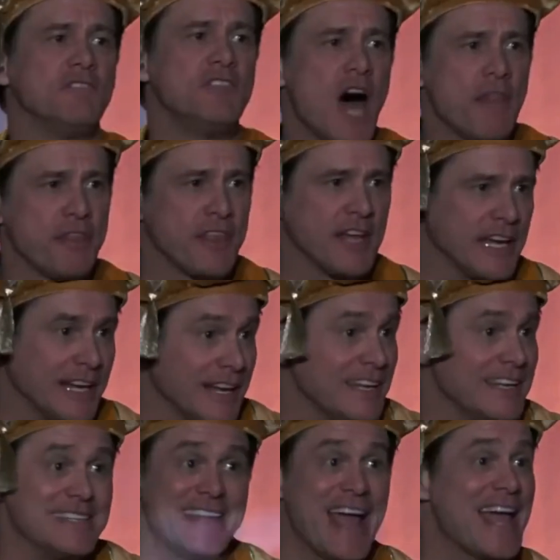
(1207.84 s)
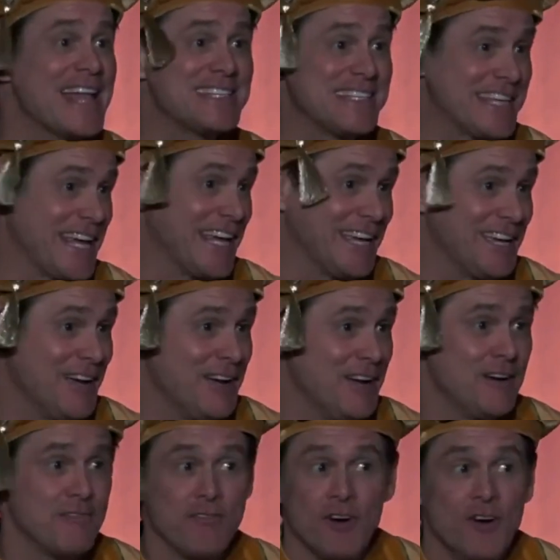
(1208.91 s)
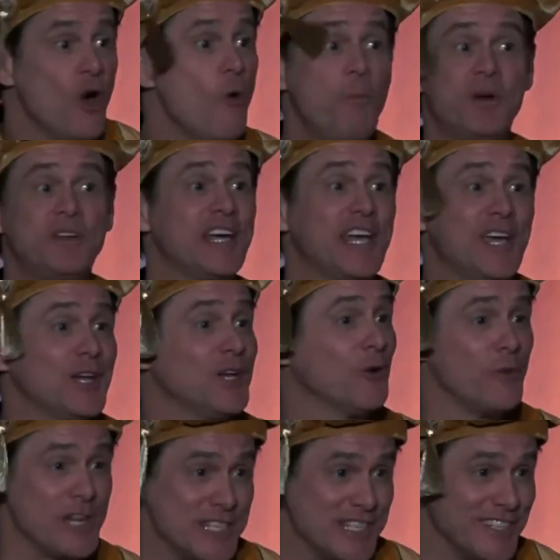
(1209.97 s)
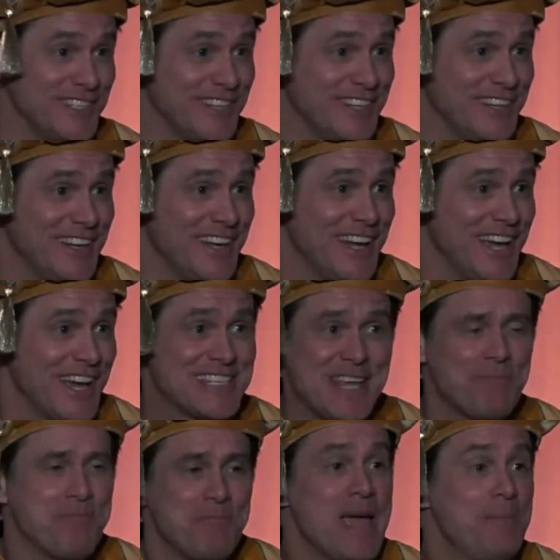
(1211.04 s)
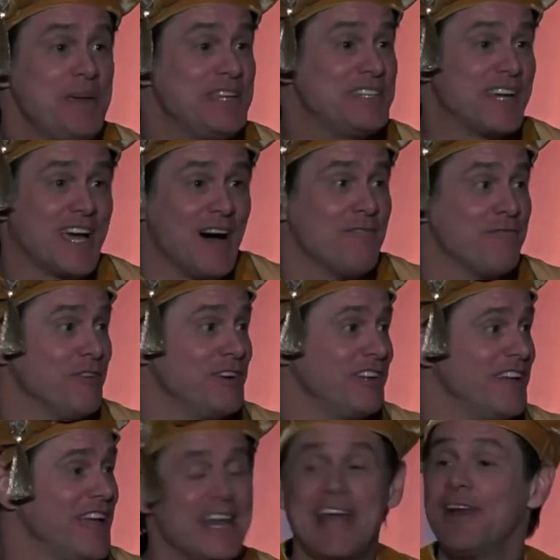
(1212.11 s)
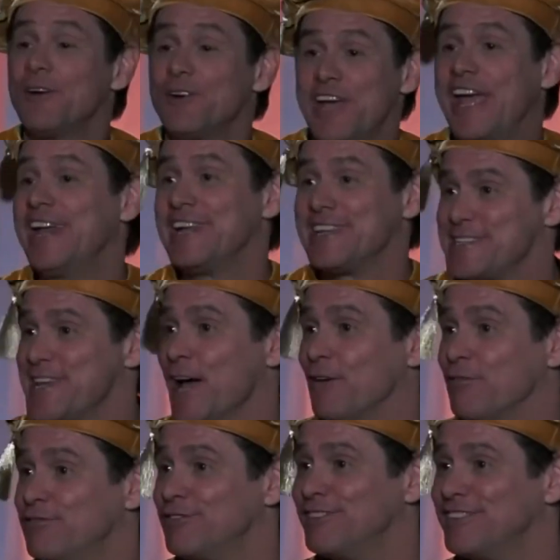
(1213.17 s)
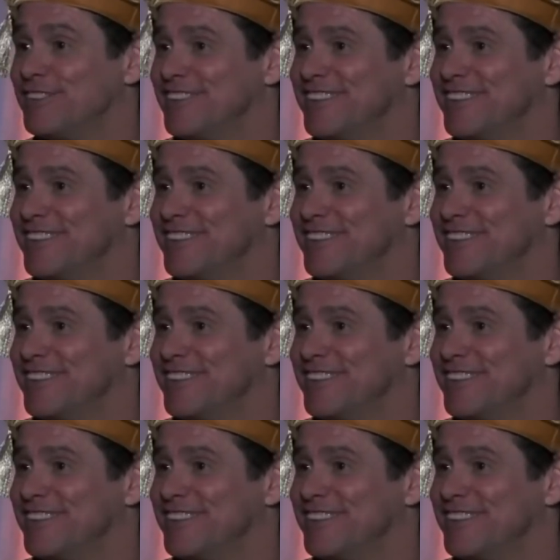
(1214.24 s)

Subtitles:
of nothing, dancing for no particular reason, except maybe to comfort and entertain itself.